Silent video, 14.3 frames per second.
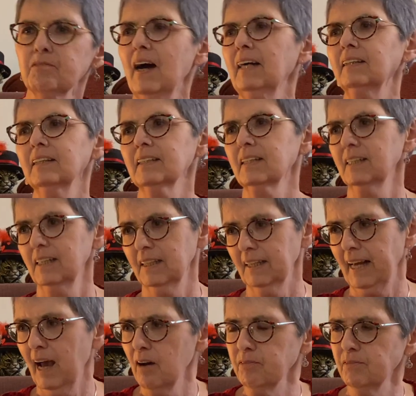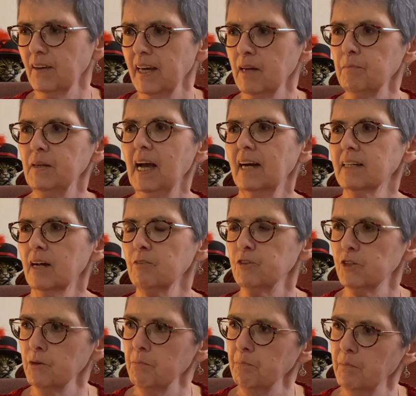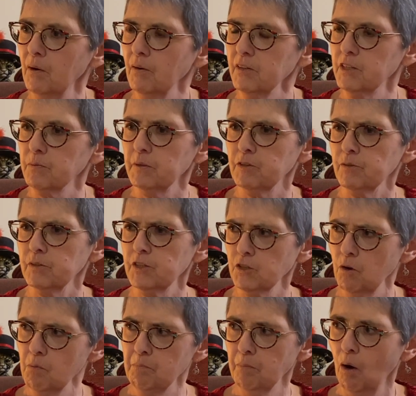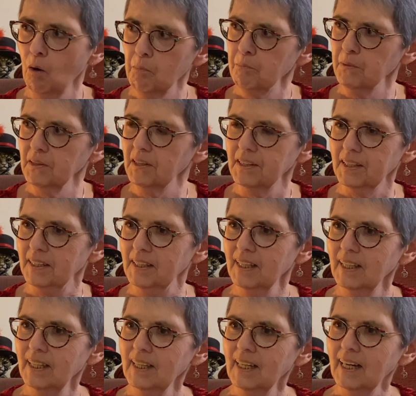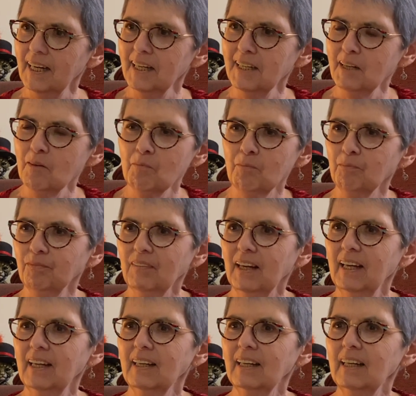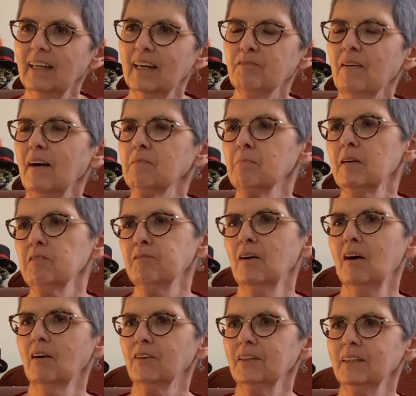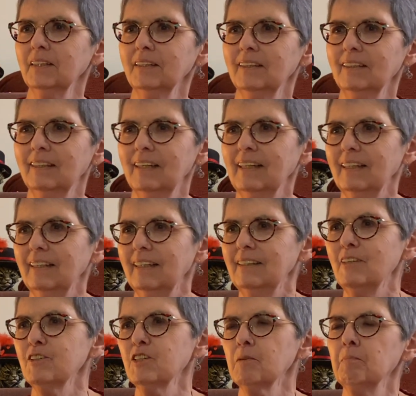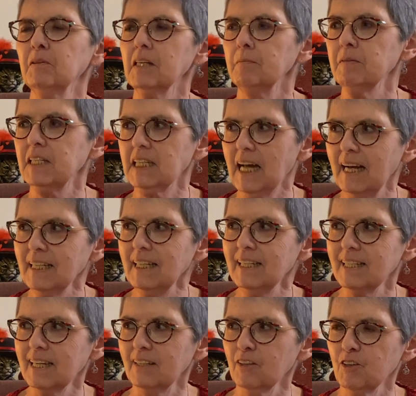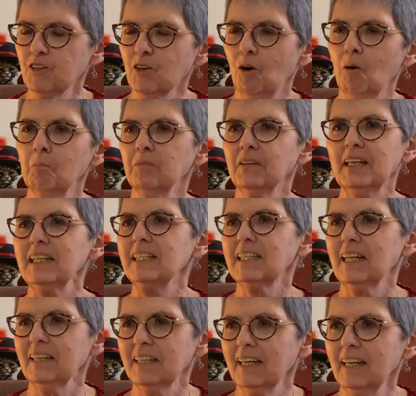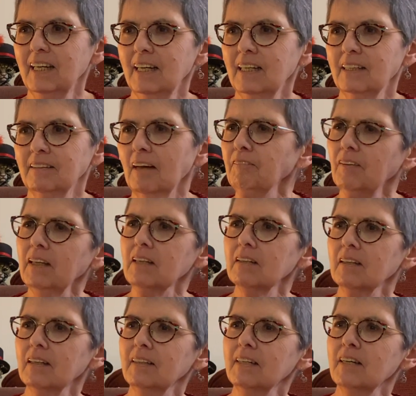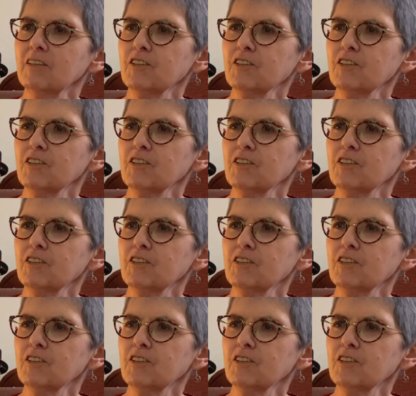the fact that in the cafe we had our jukebox, which was so popular. In fact, my father used to put up signs in the shop, things like nothing